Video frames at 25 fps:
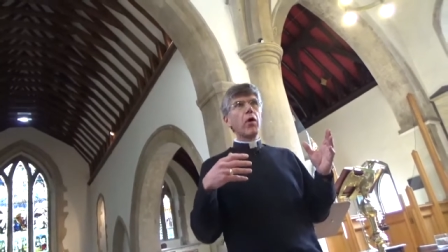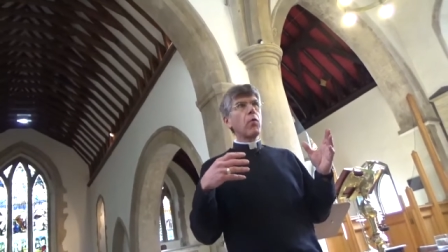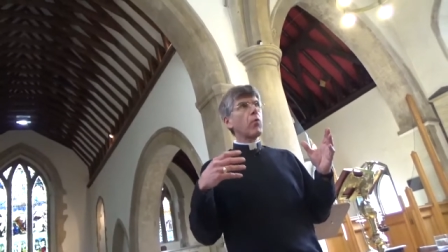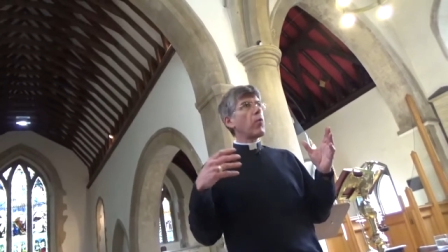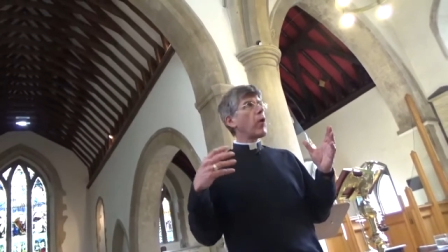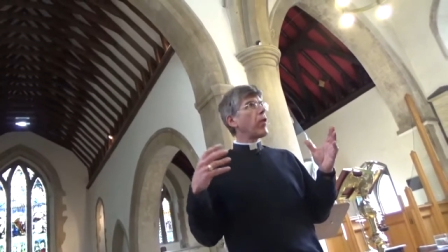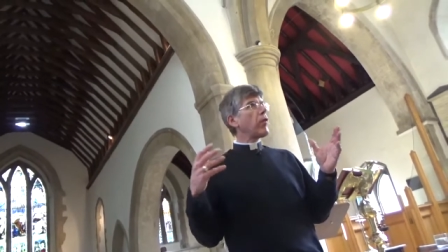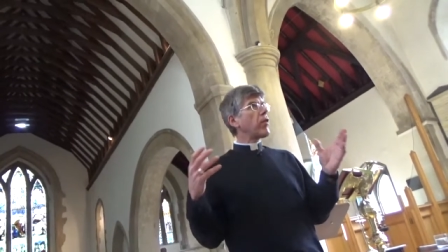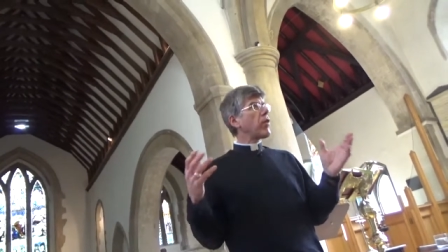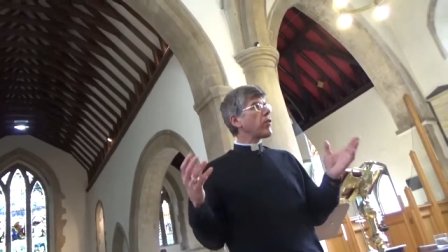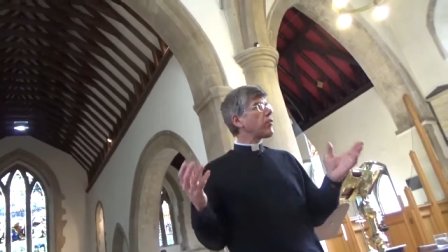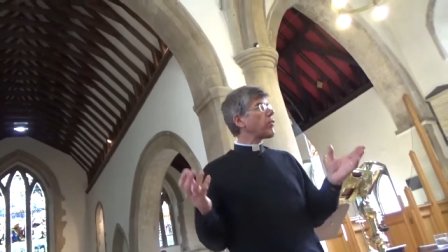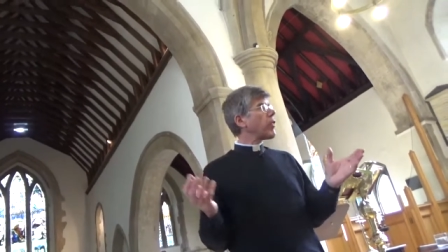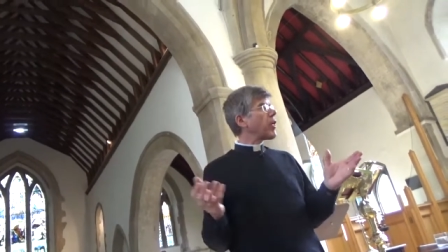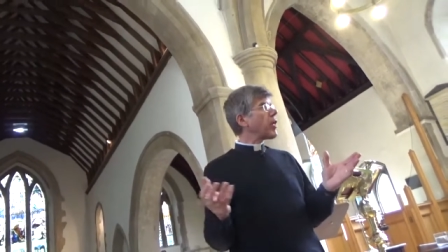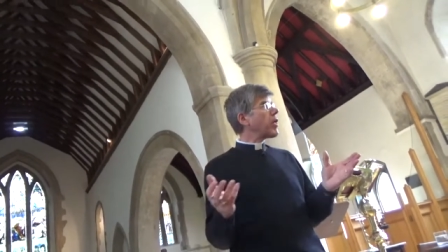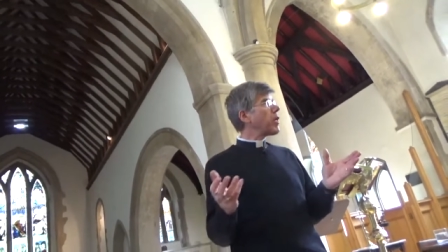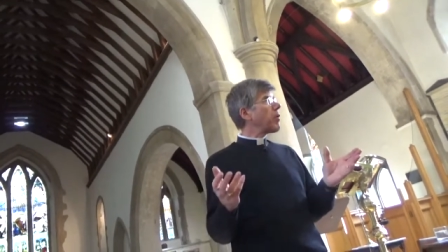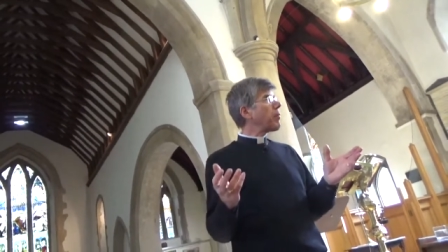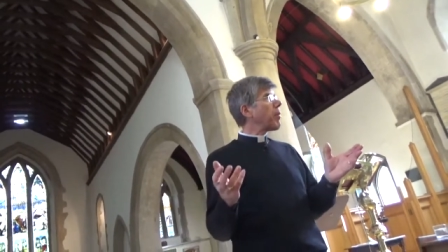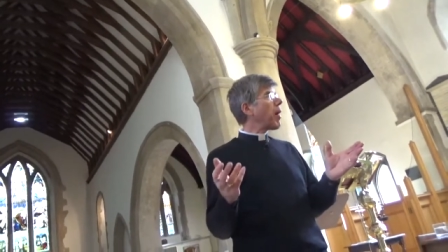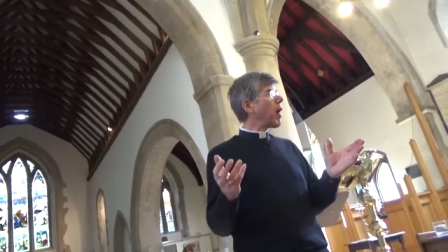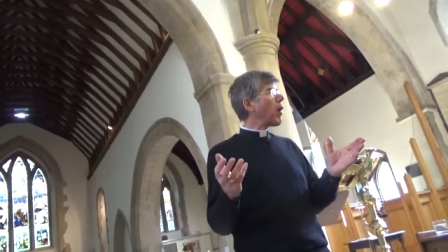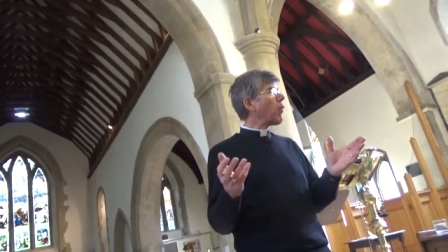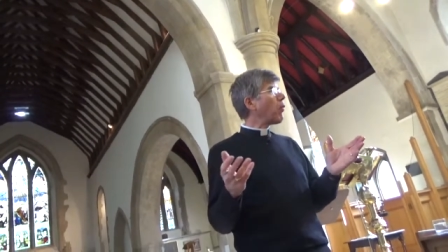when they're
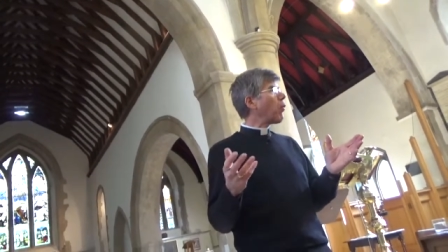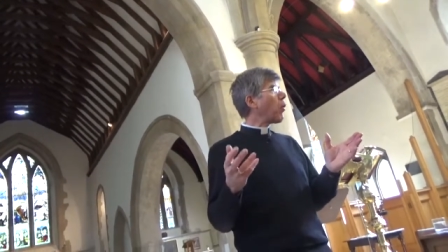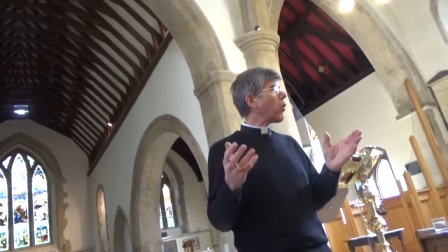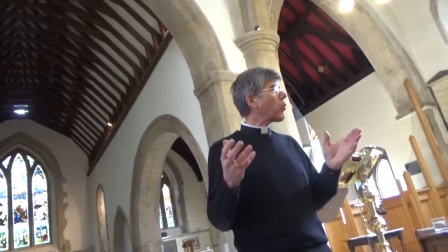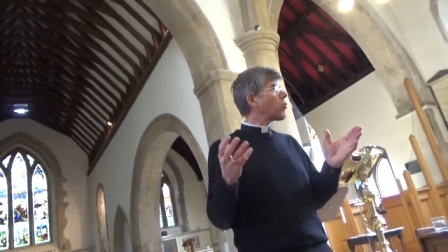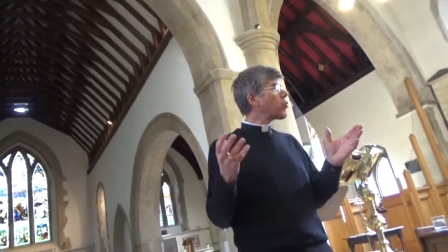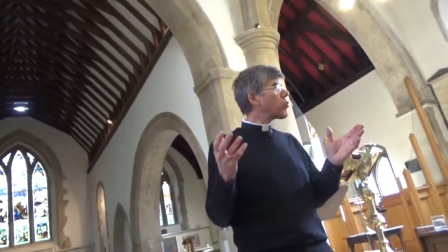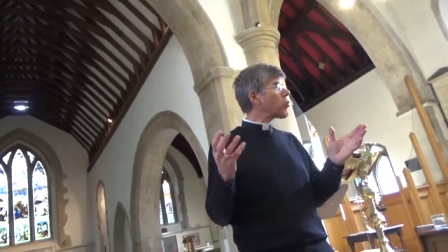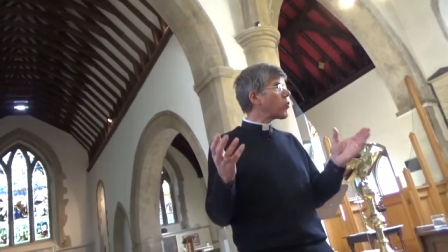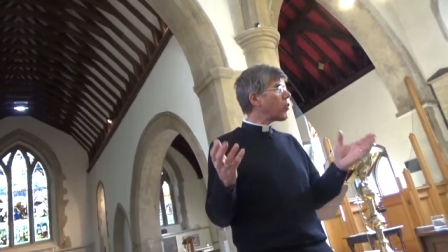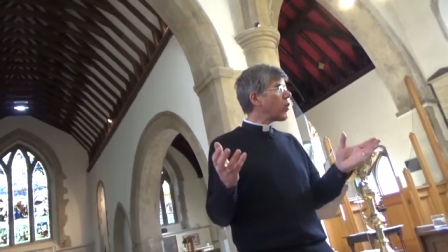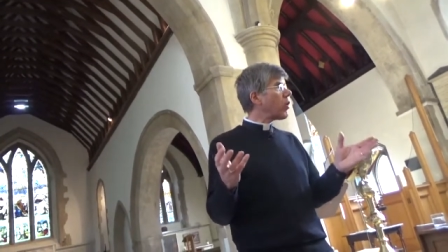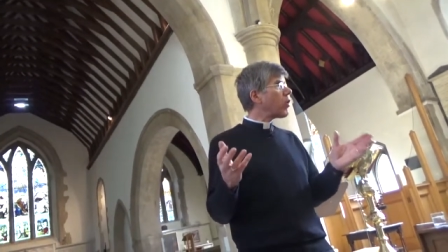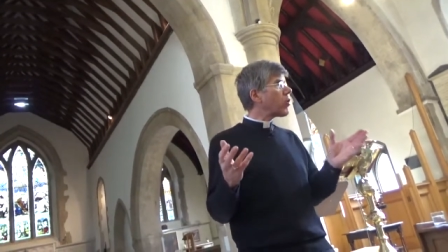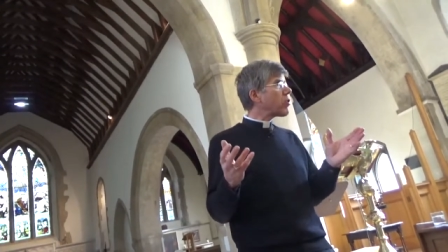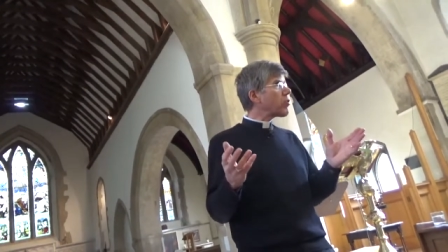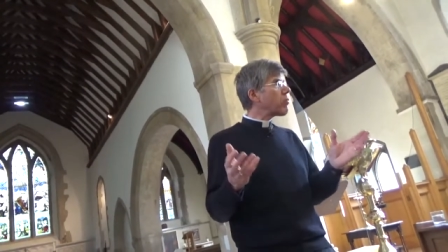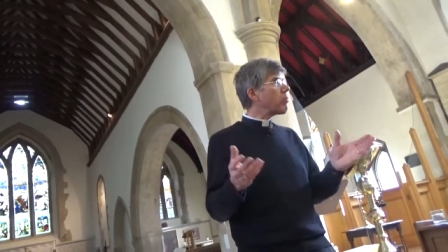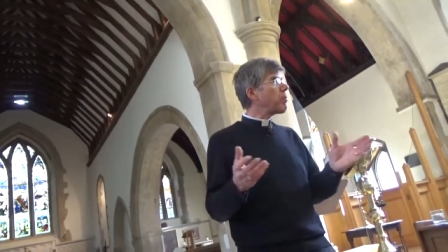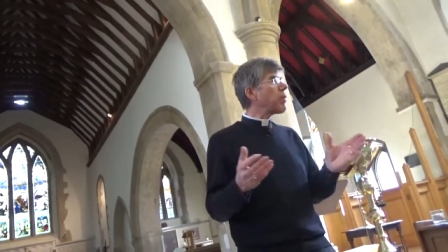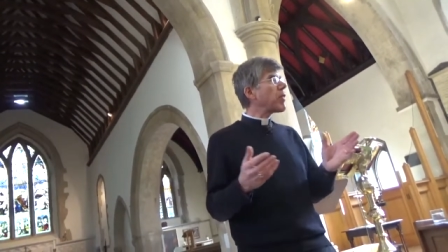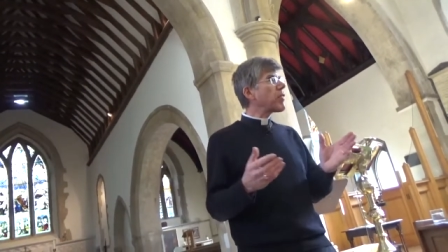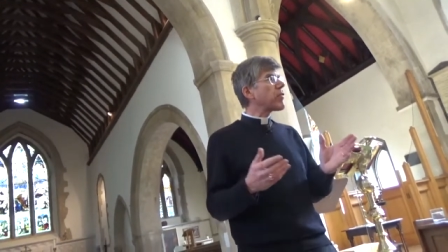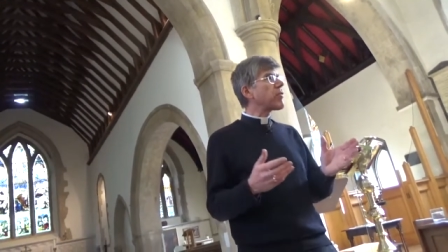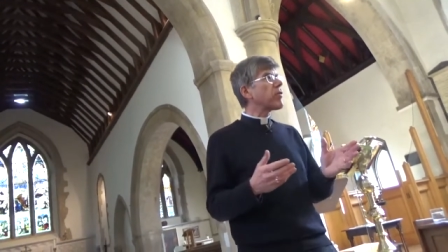thinking about what
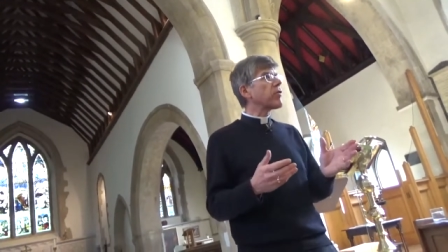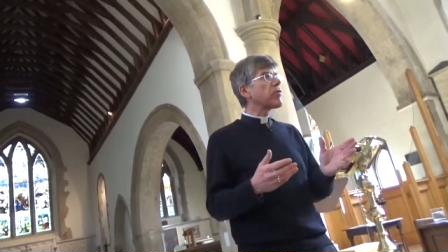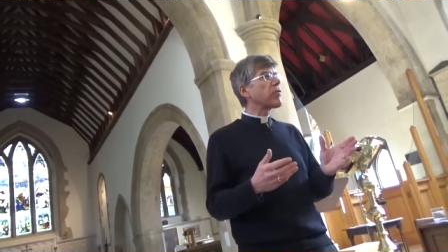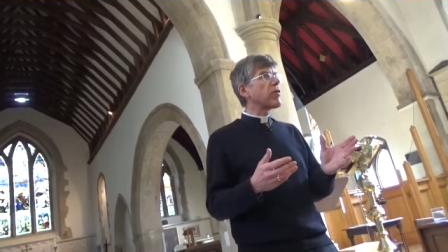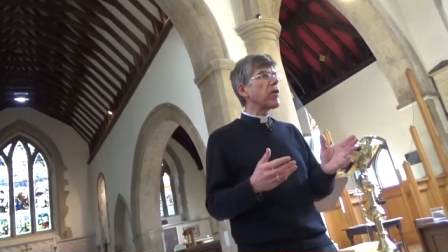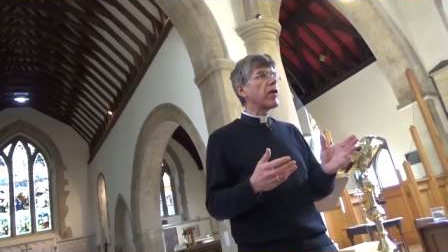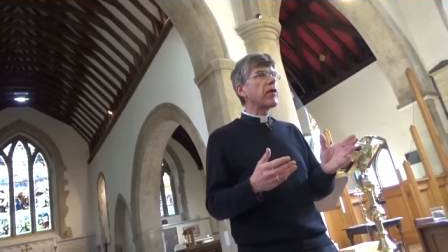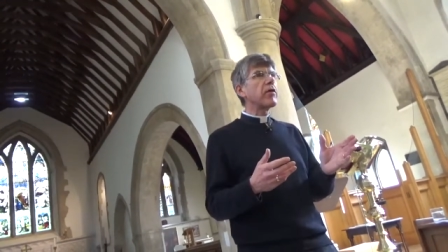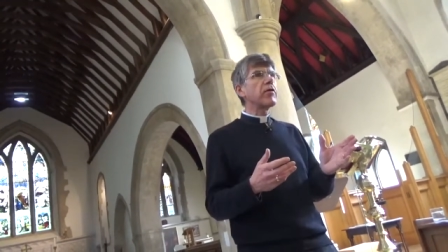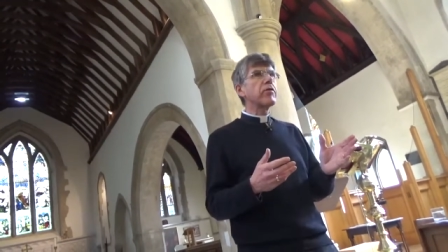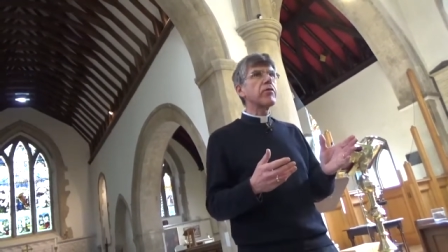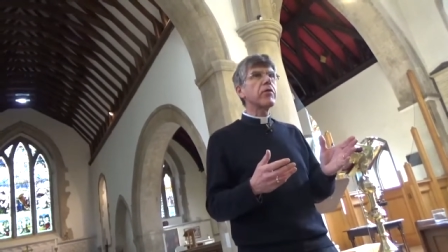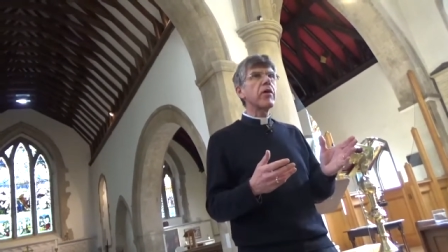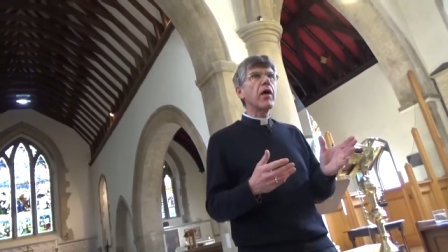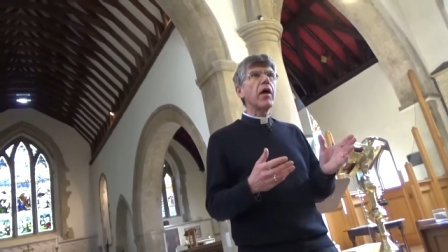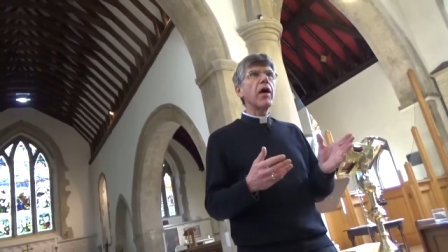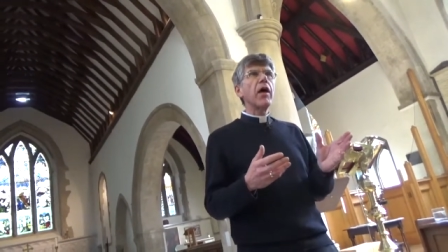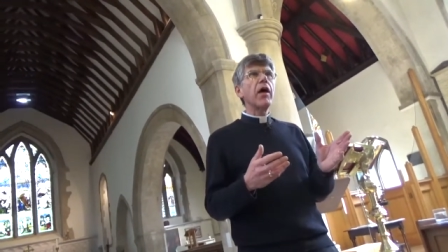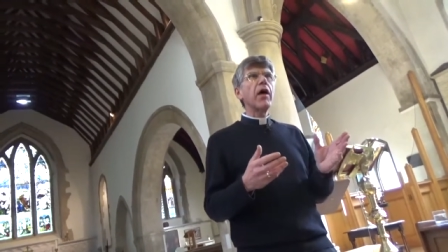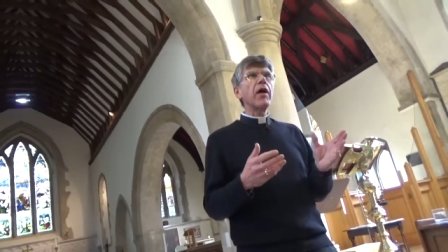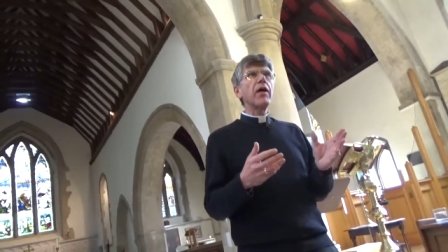church business is